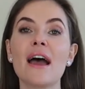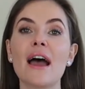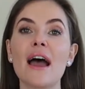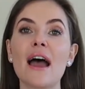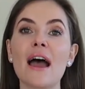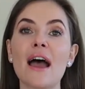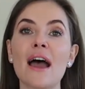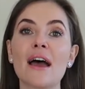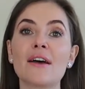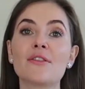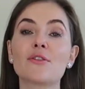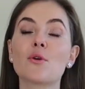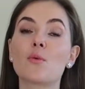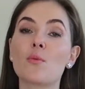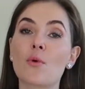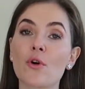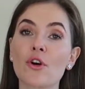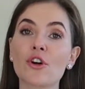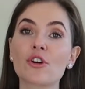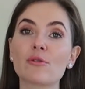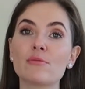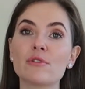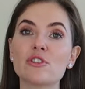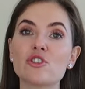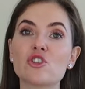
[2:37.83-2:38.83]
and the
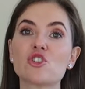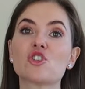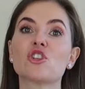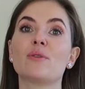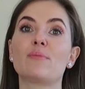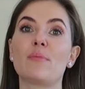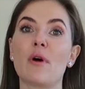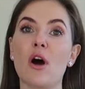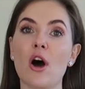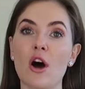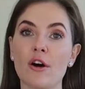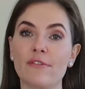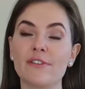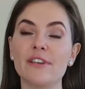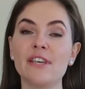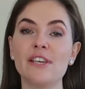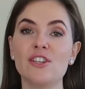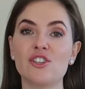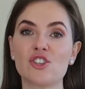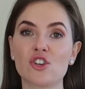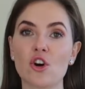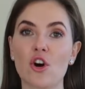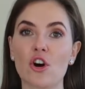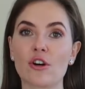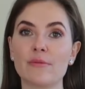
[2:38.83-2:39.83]
workmanship of
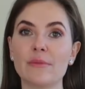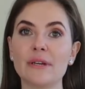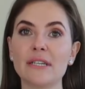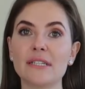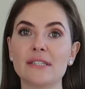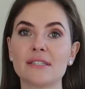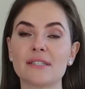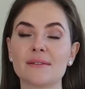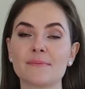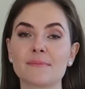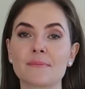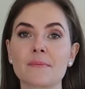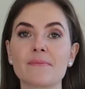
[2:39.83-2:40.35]
each garment.